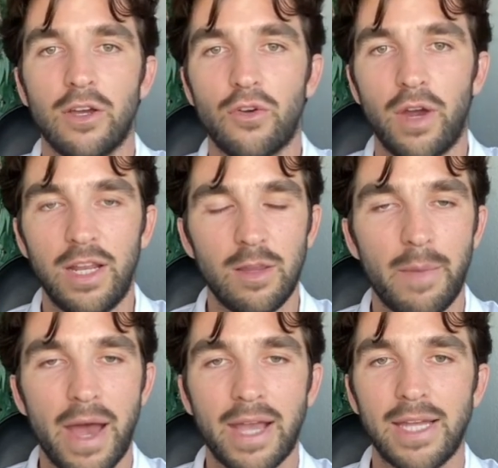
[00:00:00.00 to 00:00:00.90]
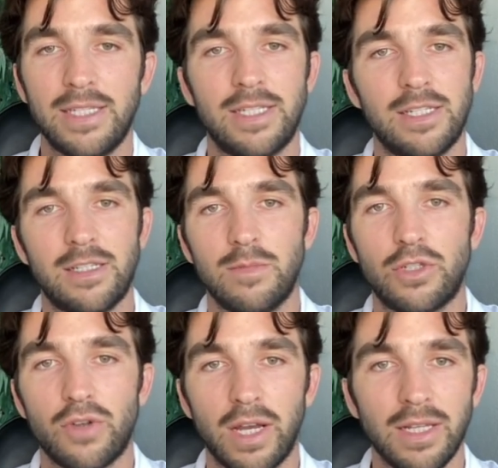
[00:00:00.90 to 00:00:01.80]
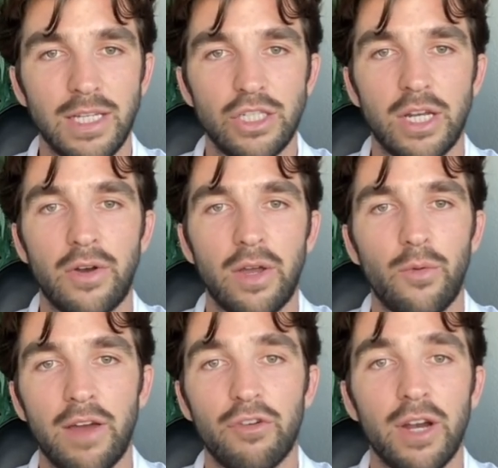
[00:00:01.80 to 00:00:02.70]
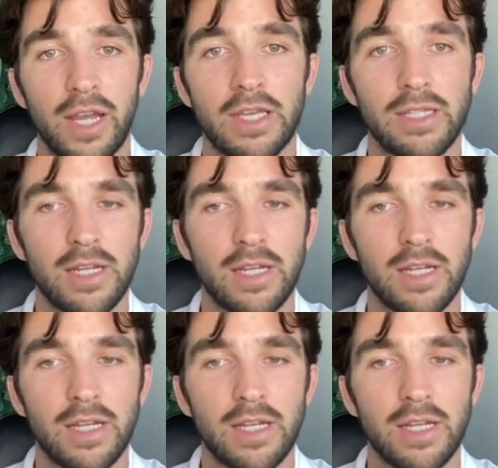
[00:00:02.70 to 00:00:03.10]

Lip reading: creating the back-end systems, trying to lead generate, whatever it is.